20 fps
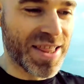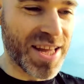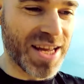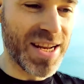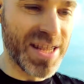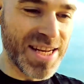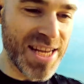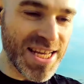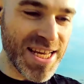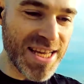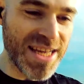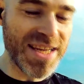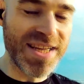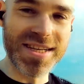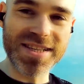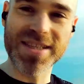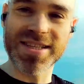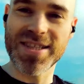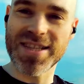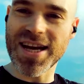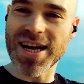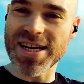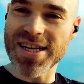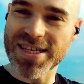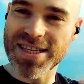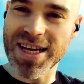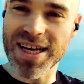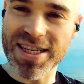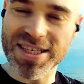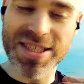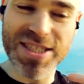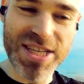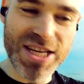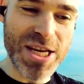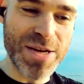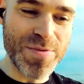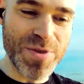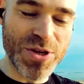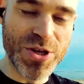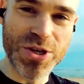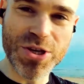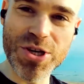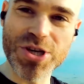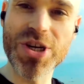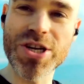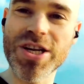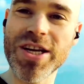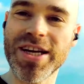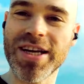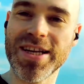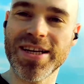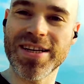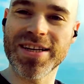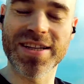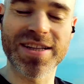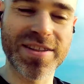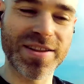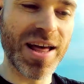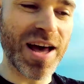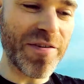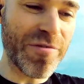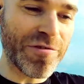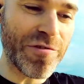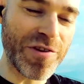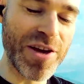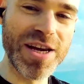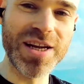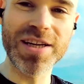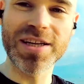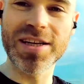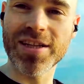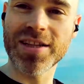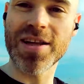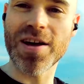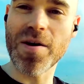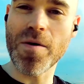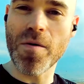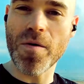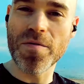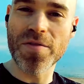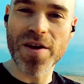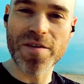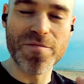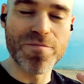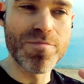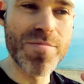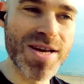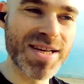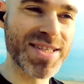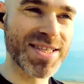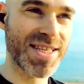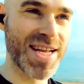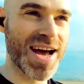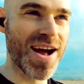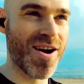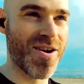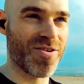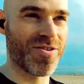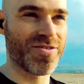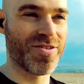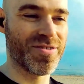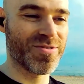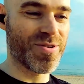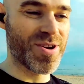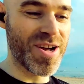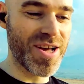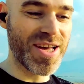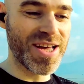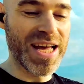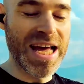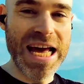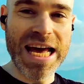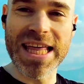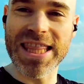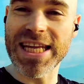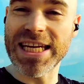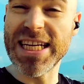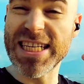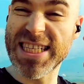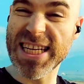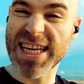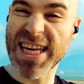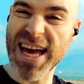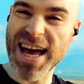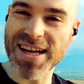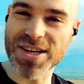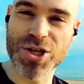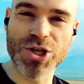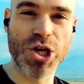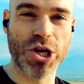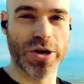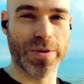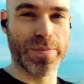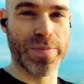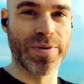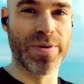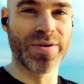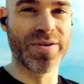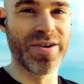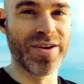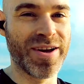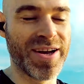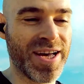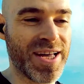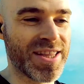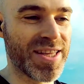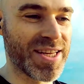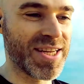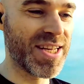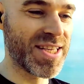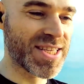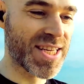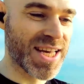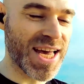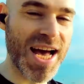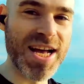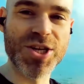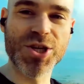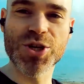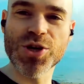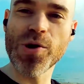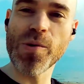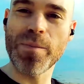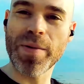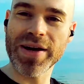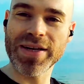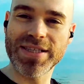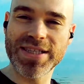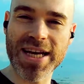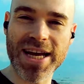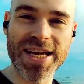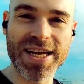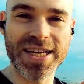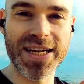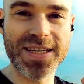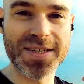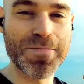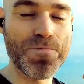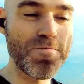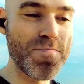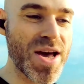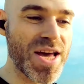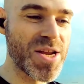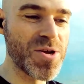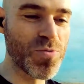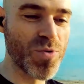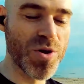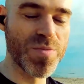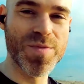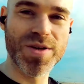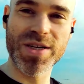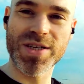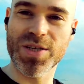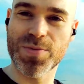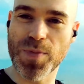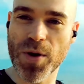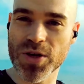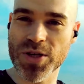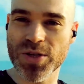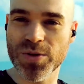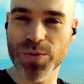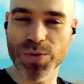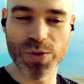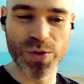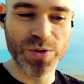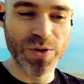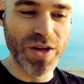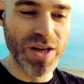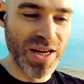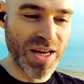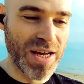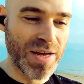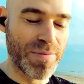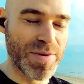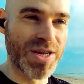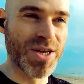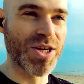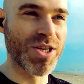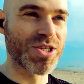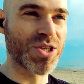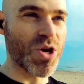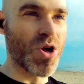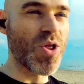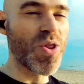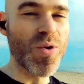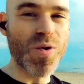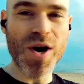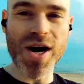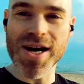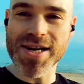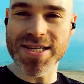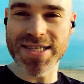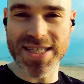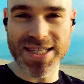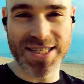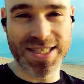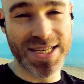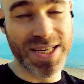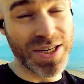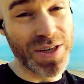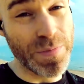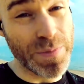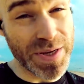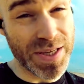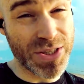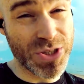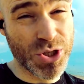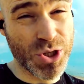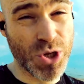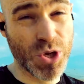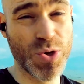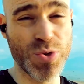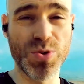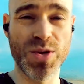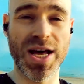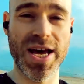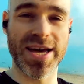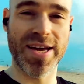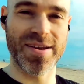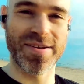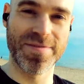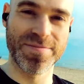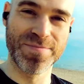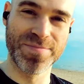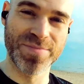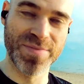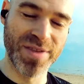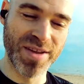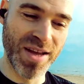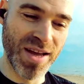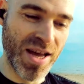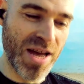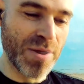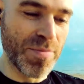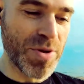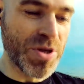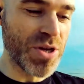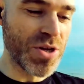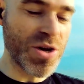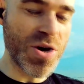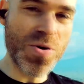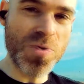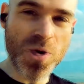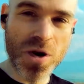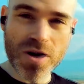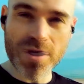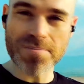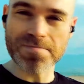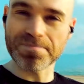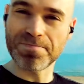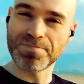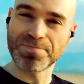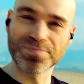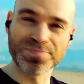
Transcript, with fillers: Their needs, that, that deep yearning, that feeling that they've missed out, right? And they need to catch up. You need to catch up by dating as many women as possible because otherwise it's going to be too late. But you know what?